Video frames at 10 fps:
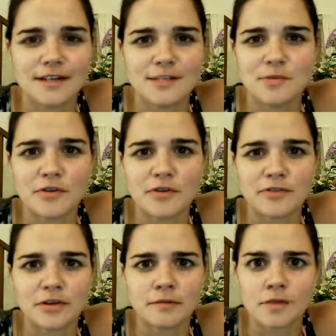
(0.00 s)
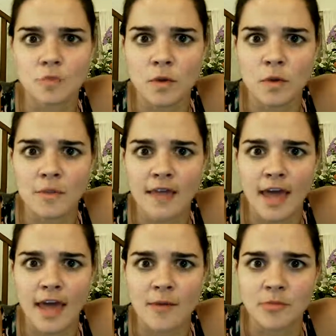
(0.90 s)
It's beautiful. This one woman that
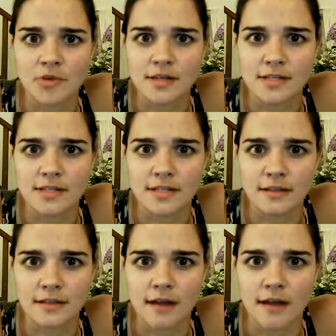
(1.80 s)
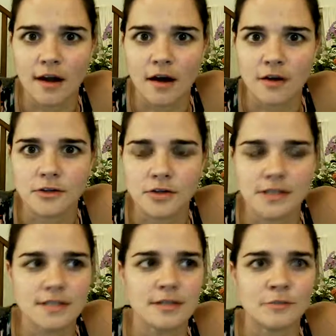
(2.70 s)
came up tried to steal it. I caught her trying
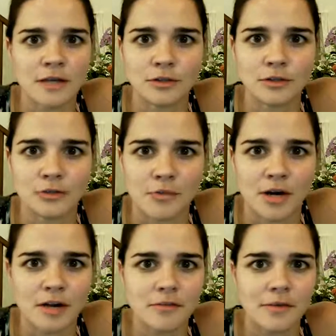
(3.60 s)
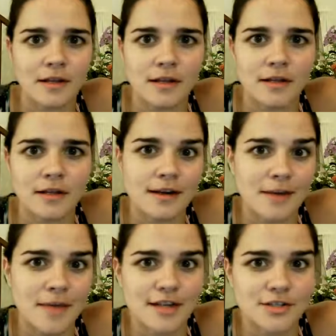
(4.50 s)
to steal my Luna moth, but I
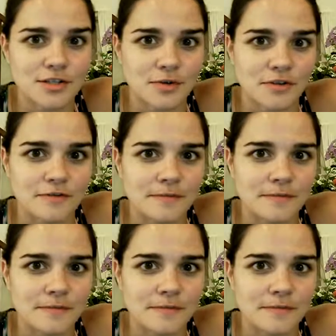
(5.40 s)
managed to sort of